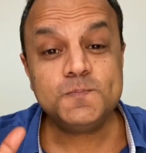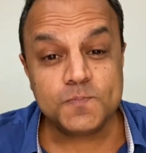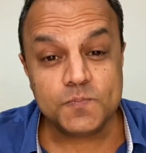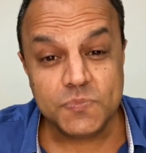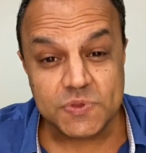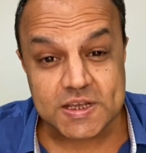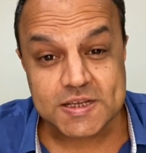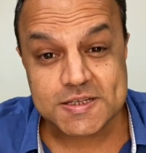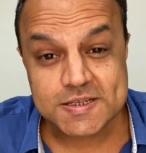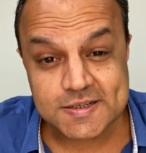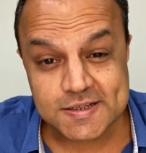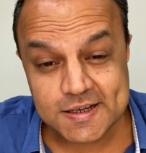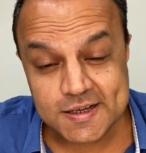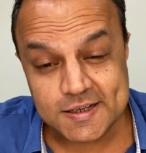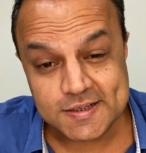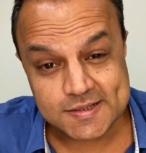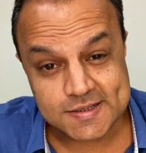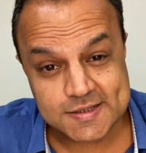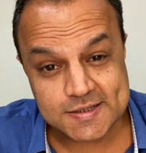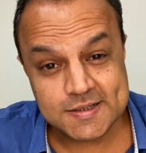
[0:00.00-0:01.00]
This
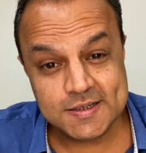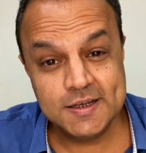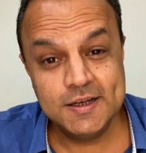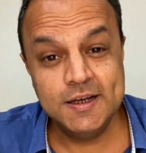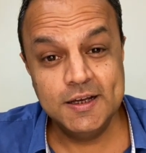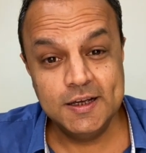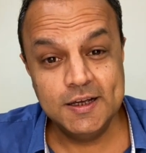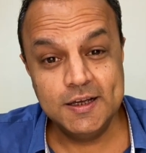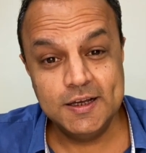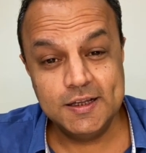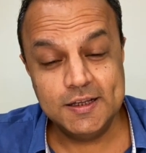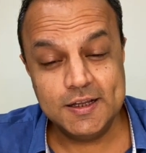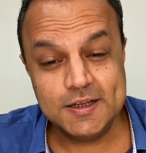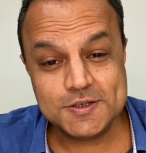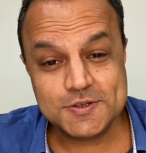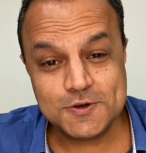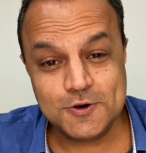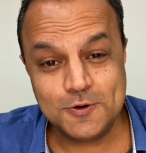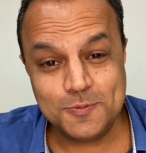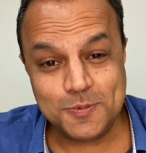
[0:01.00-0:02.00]
is the
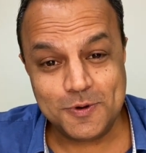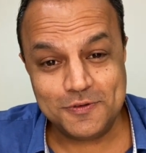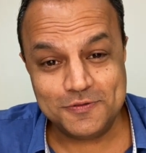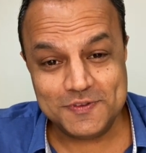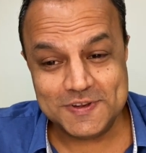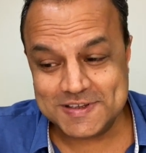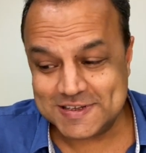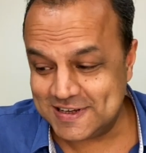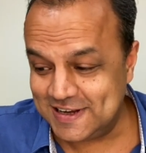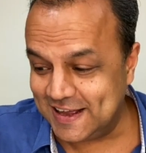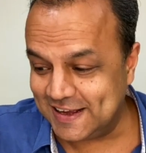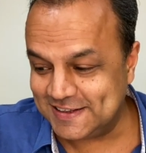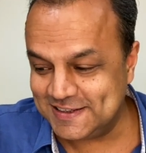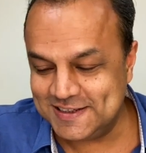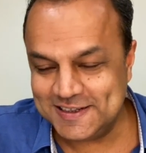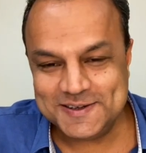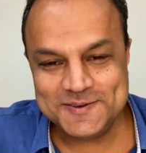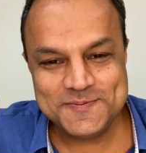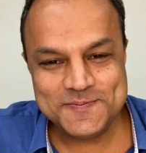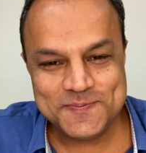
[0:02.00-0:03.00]
scope of this
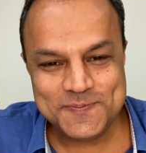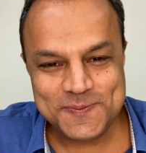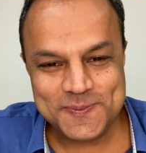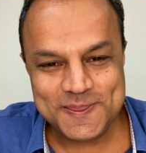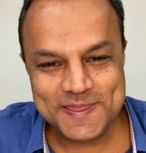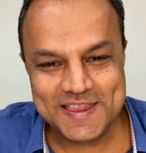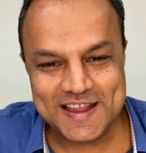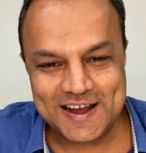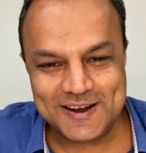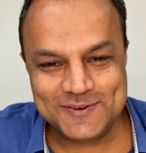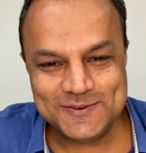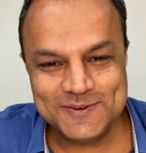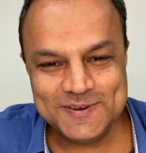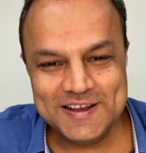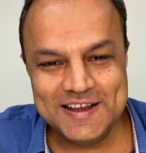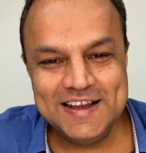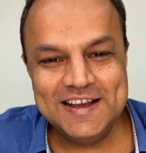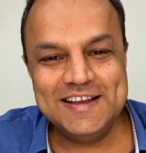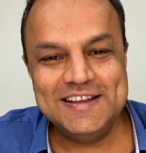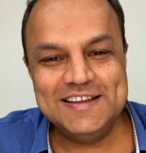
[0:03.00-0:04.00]
lecture. Now,
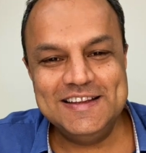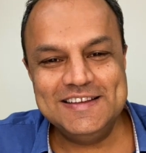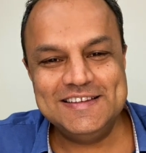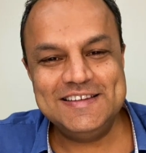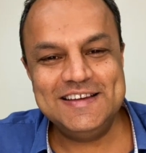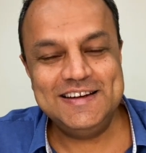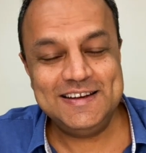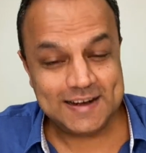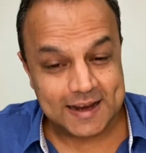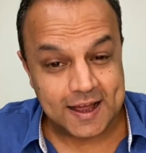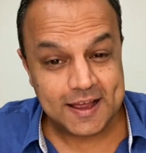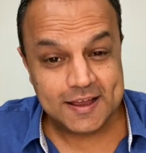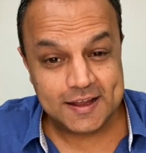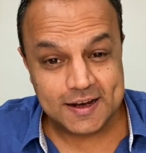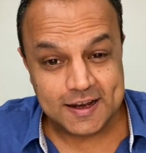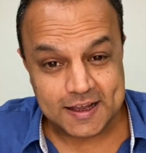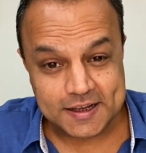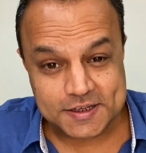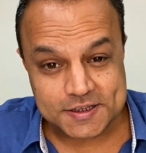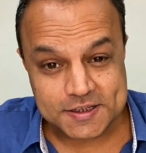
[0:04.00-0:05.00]
this entire
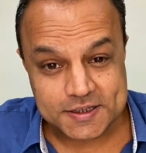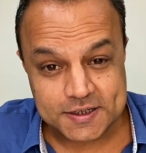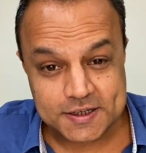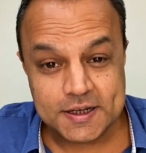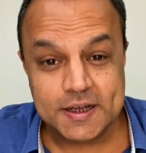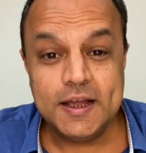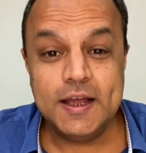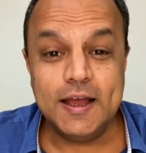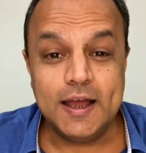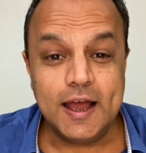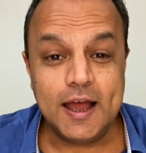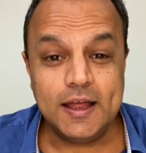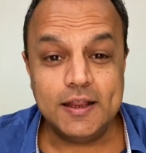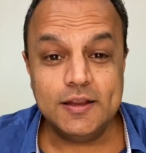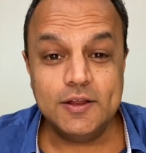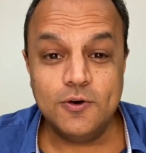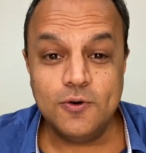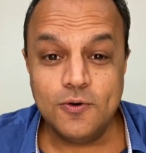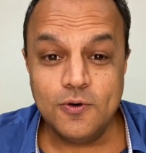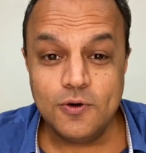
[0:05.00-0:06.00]
lecture and
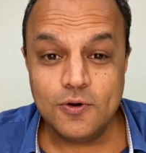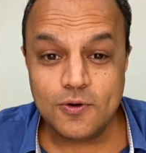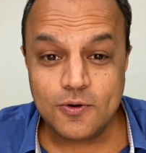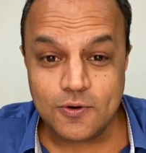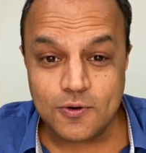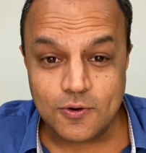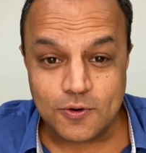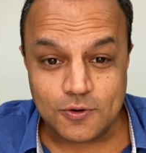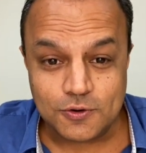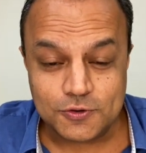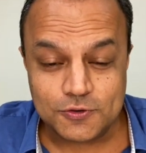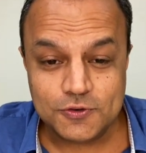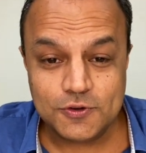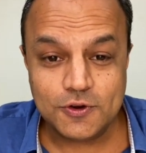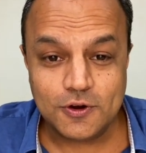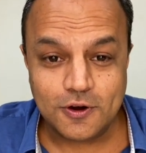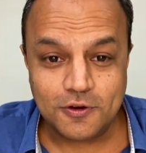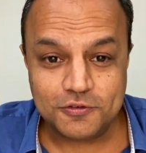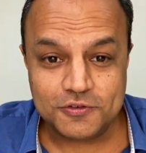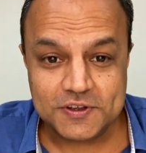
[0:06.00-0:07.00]
the whole course
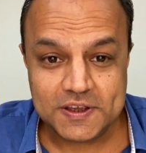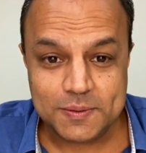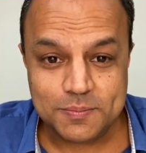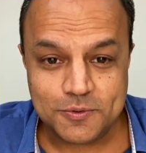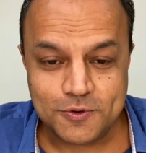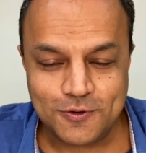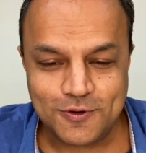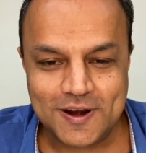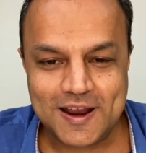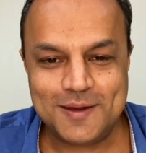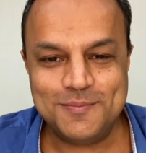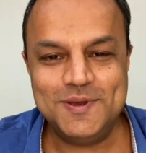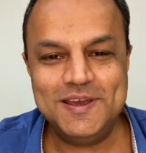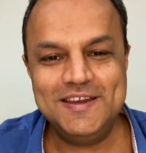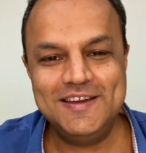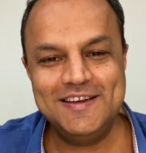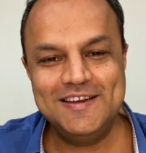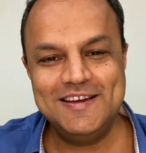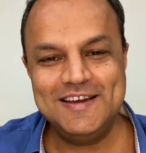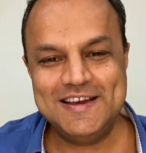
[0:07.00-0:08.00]
of C
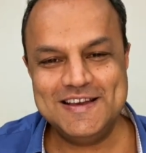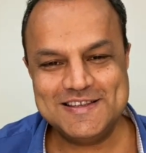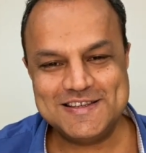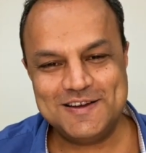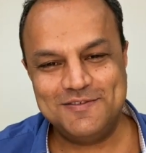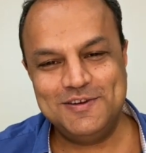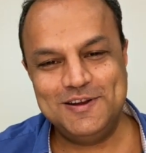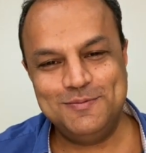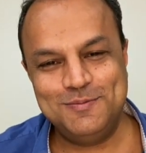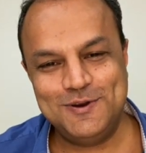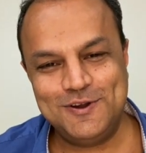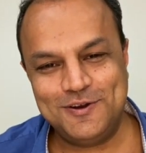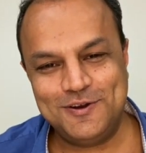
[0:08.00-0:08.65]
programming is available